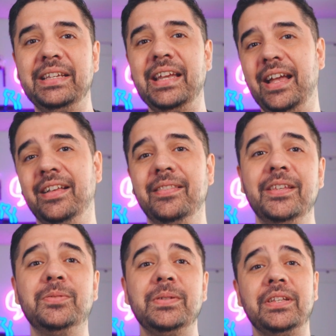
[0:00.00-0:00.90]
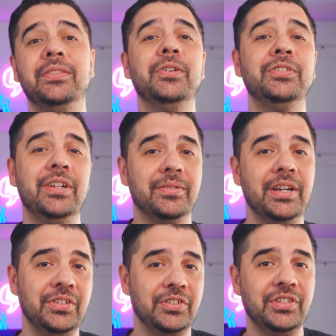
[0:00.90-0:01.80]
But yeah, this was the third
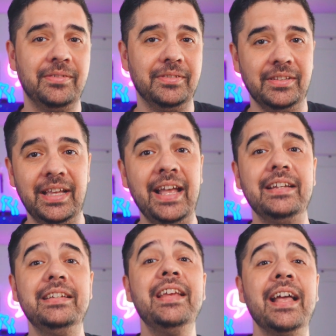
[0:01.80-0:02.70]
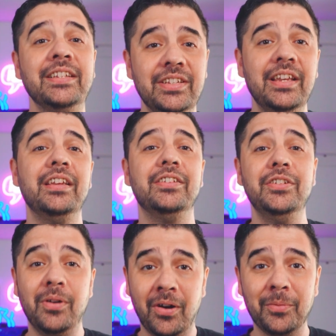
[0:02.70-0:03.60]
generation Shuffle, and yes,
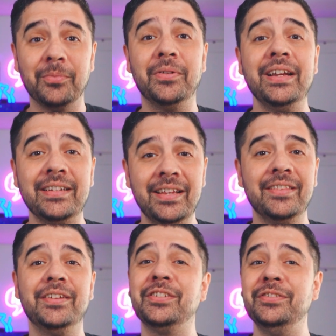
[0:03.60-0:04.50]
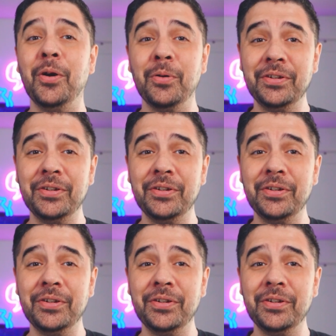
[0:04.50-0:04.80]
you are right, there's no